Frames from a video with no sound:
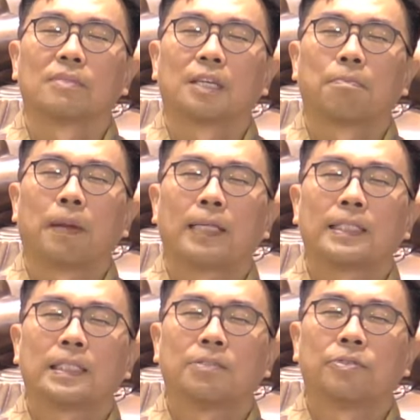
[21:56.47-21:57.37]

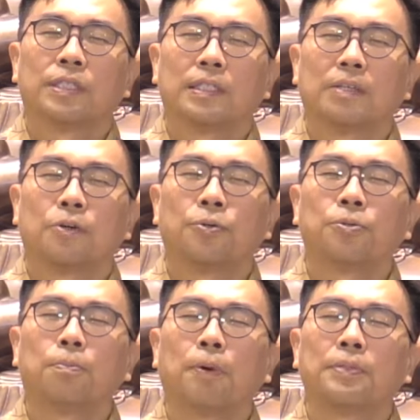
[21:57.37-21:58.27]
plastering the
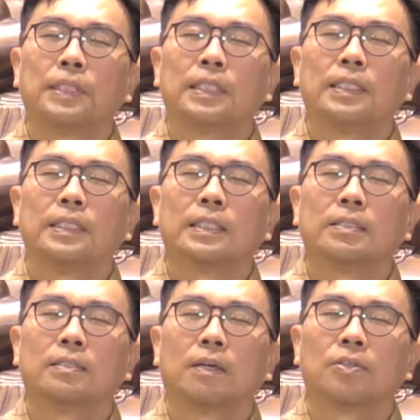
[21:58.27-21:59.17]
whole body
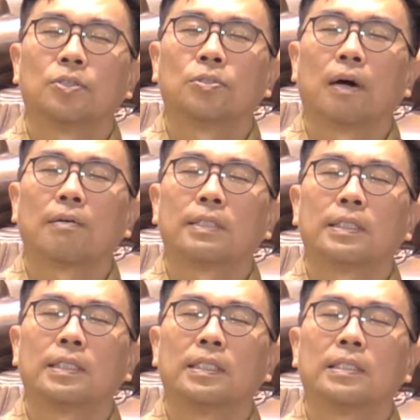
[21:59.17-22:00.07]
onto our seat.